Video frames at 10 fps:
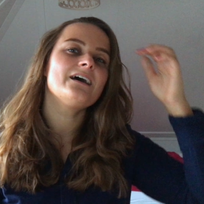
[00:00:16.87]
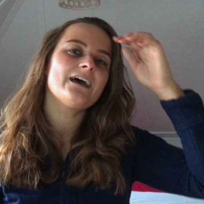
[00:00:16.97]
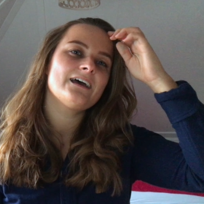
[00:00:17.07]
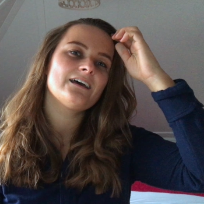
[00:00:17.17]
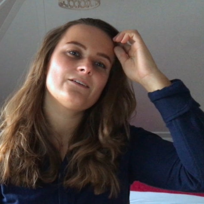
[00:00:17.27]

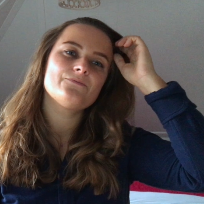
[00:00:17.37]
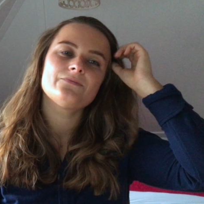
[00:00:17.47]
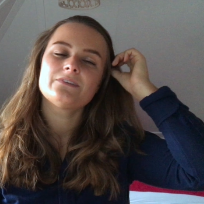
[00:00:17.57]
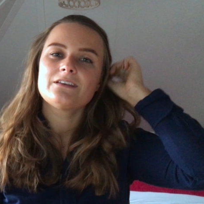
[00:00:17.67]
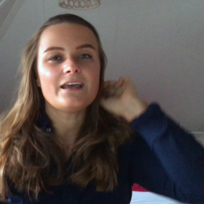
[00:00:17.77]
and
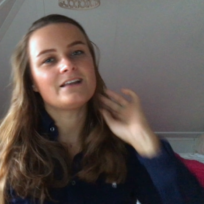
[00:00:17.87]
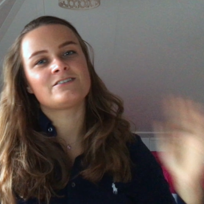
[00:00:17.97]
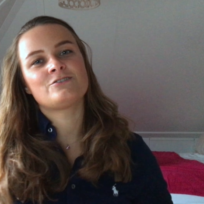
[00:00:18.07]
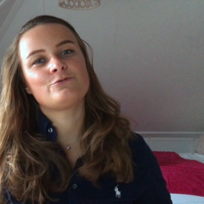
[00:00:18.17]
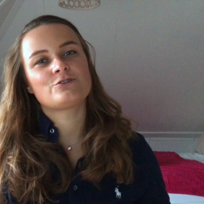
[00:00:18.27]
yeah,
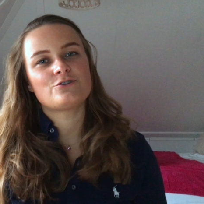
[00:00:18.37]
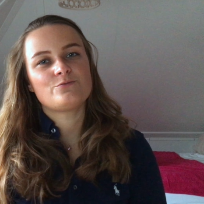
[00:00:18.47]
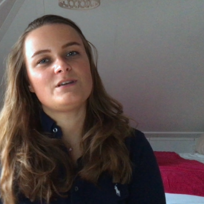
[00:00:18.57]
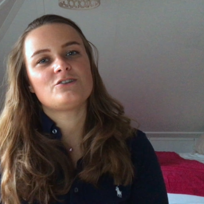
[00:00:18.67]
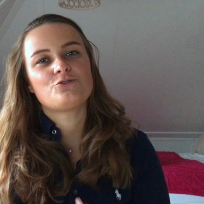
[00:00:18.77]
this will just
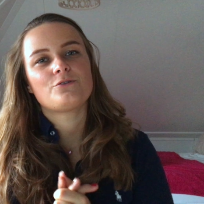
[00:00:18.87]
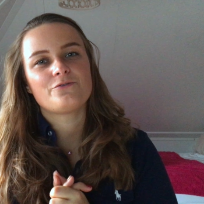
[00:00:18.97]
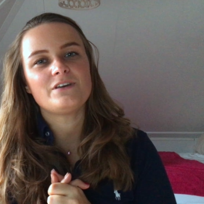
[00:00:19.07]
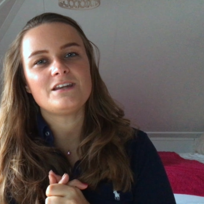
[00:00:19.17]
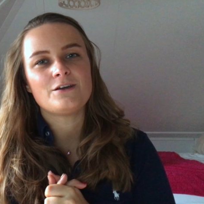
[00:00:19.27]
be a short
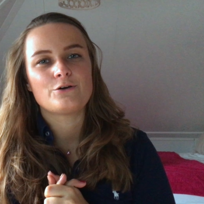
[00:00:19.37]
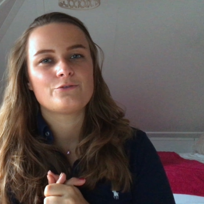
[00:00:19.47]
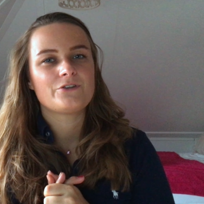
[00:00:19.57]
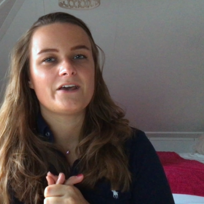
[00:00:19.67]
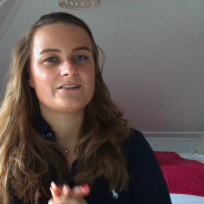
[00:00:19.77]
video
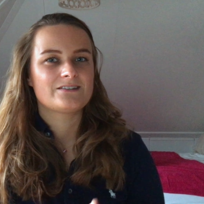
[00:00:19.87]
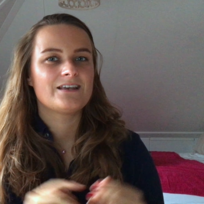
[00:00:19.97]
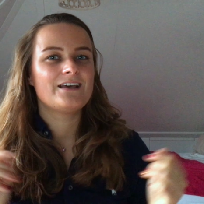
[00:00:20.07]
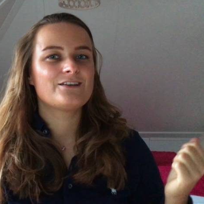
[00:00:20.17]
of that.